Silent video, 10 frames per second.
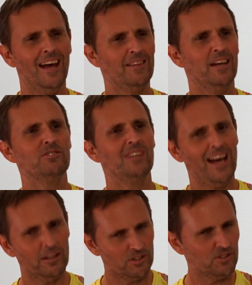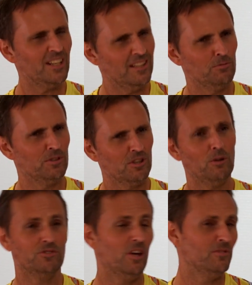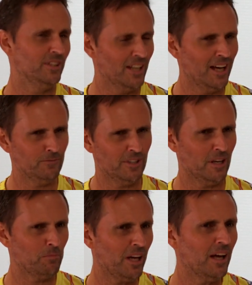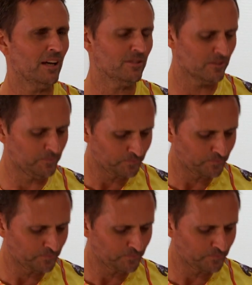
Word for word: and they start to see the results only after they pass.